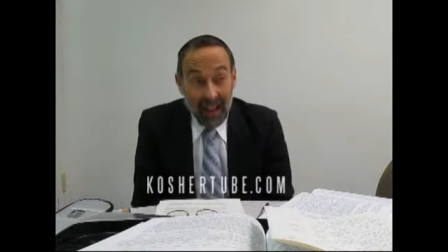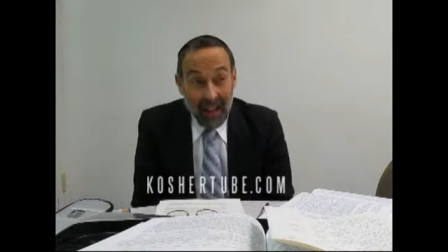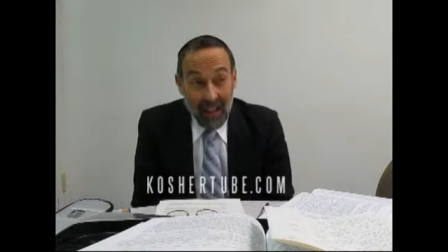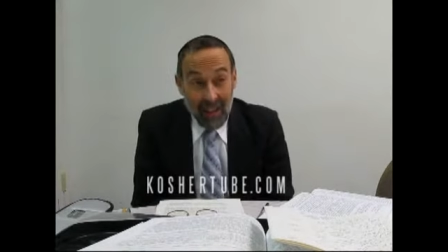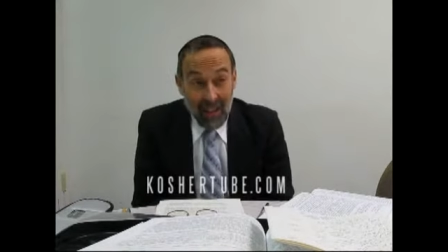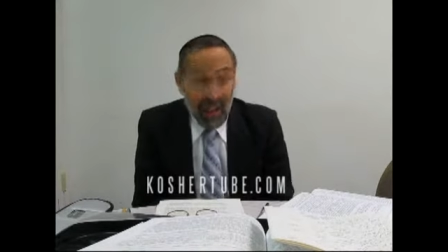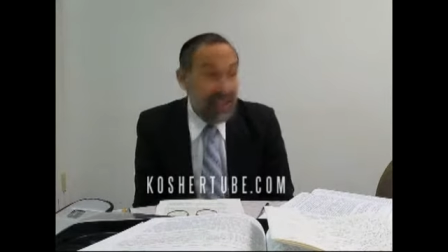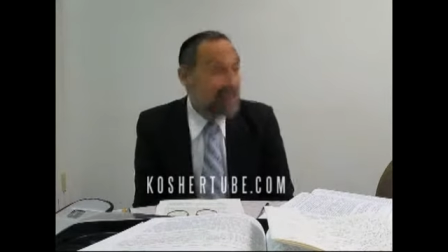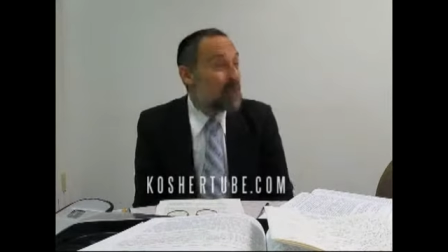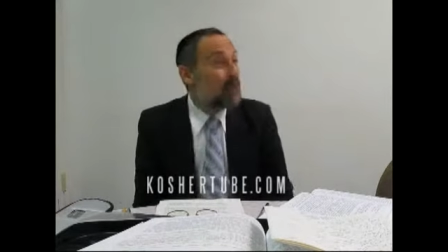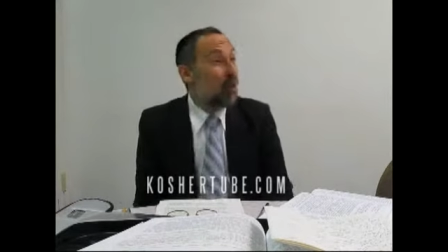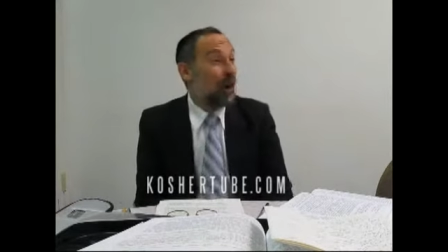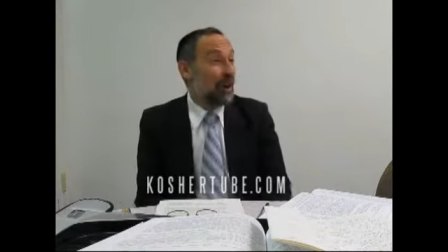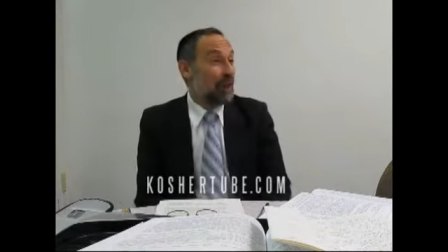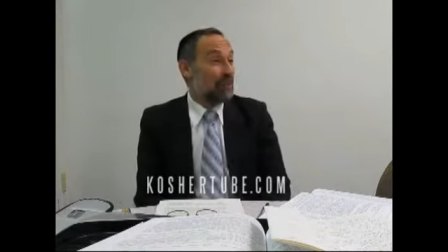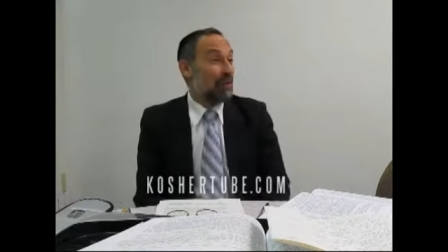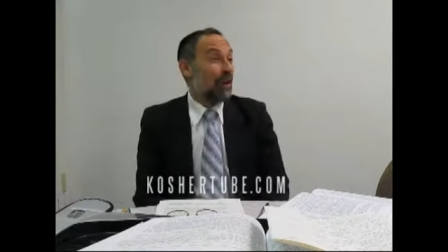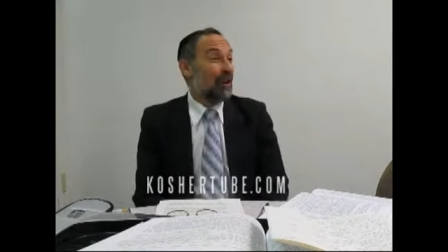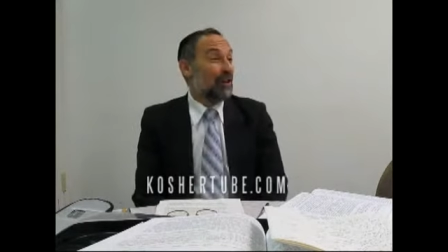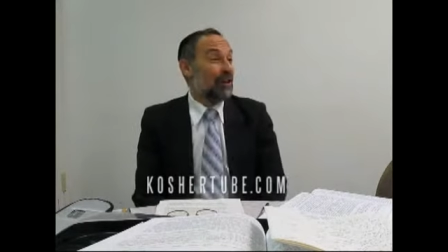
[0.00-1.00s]
That's one
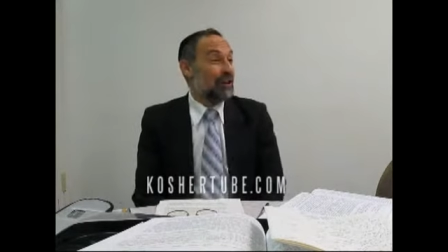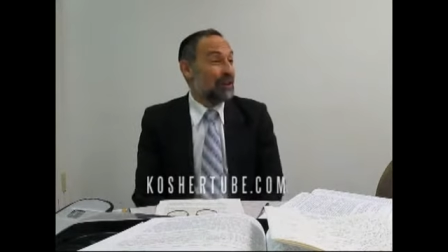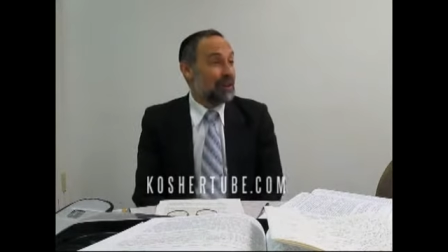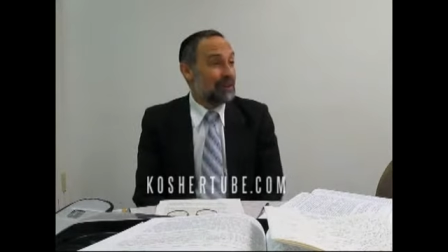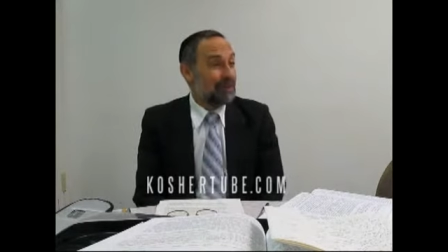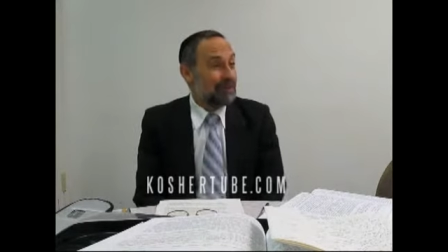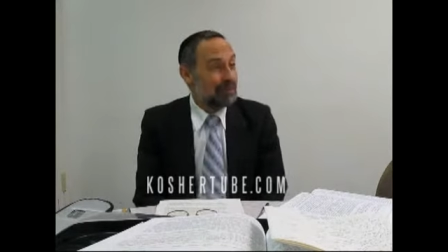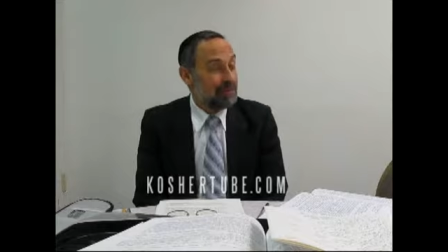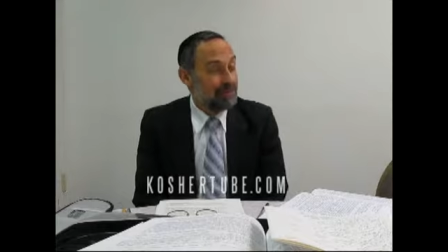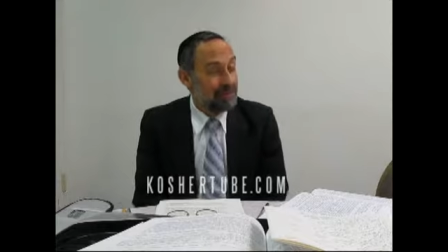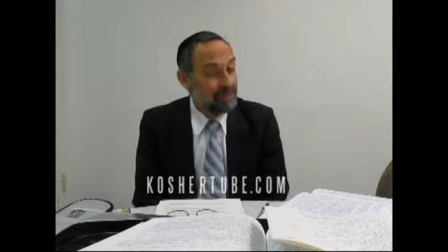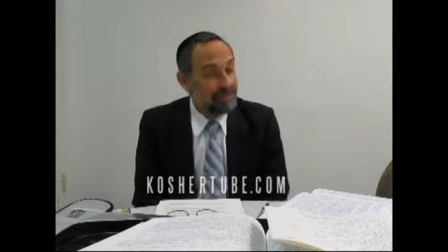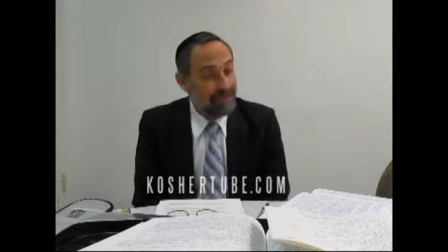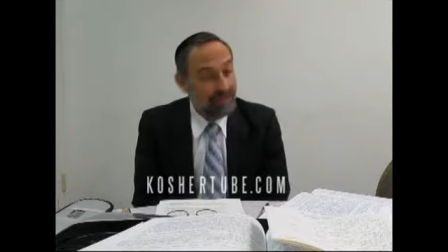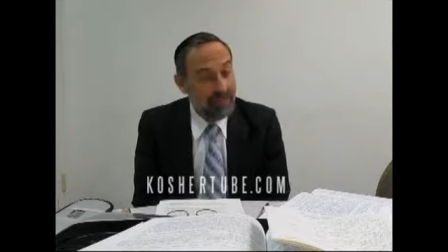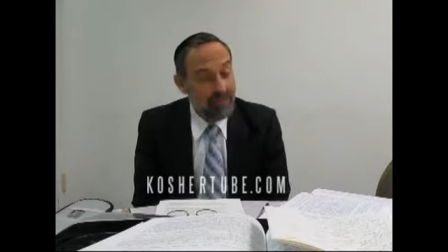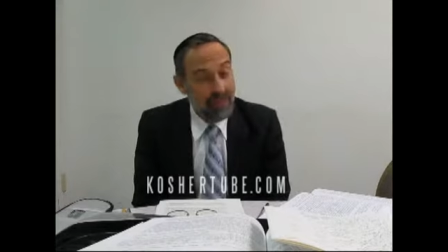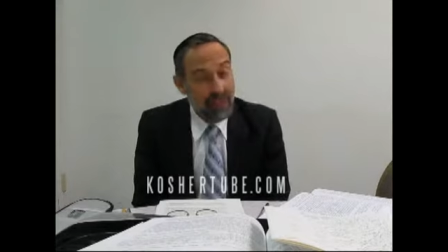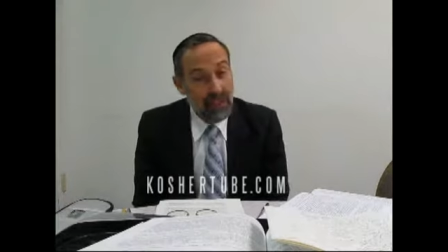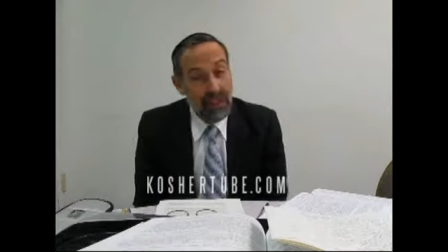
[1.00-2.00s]
approach.
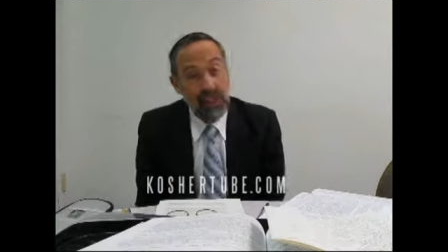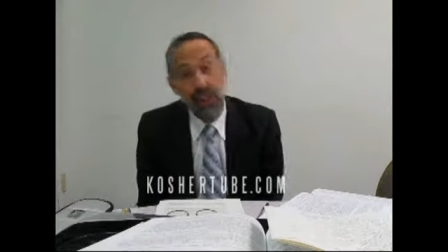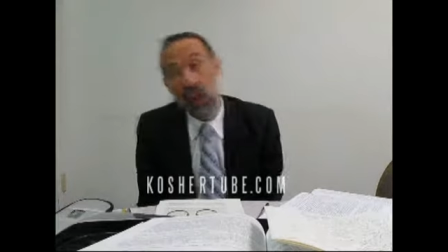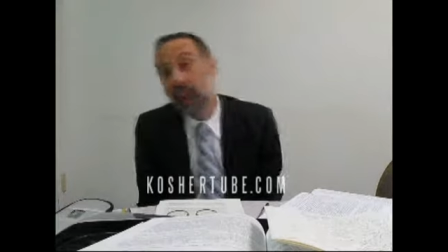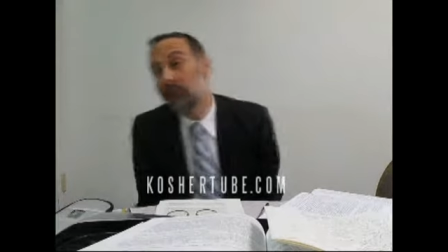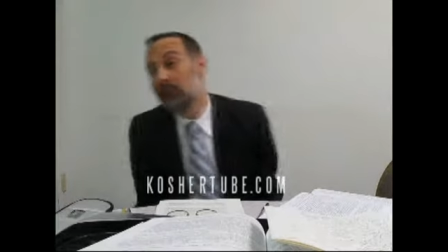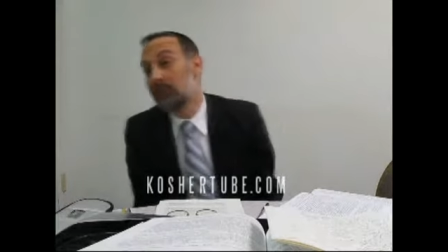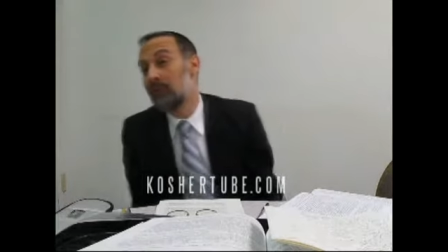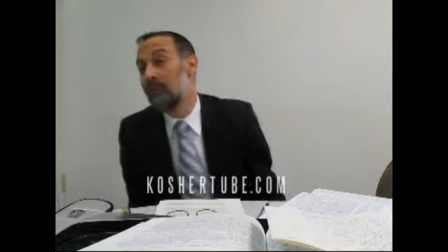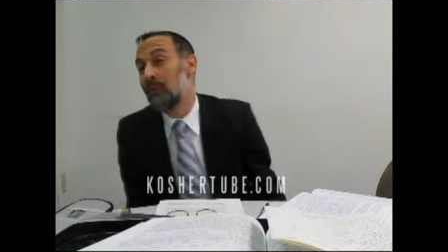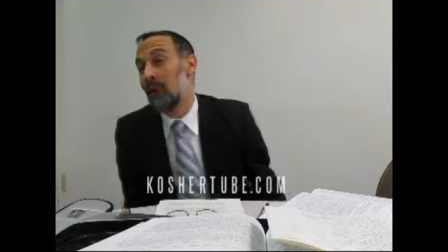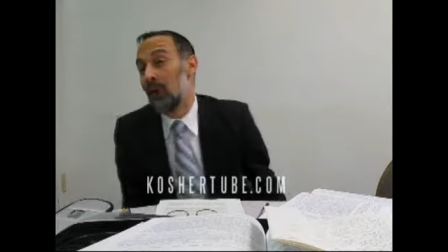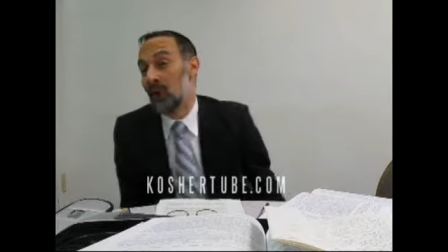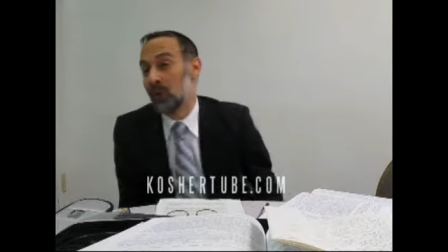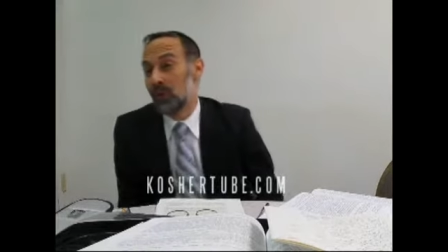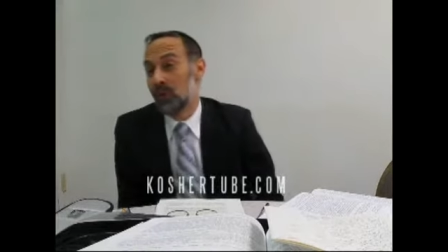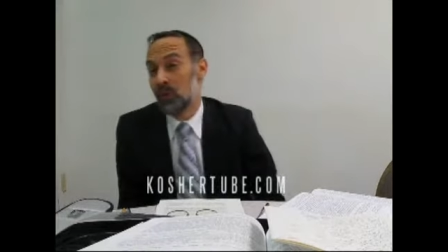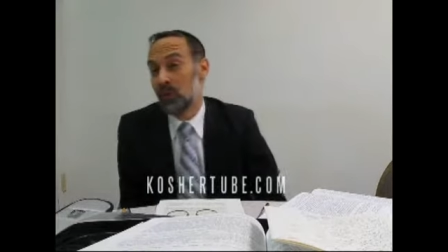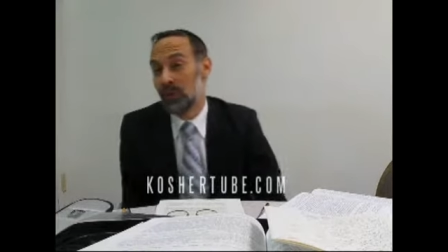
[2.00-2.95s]
The other approach,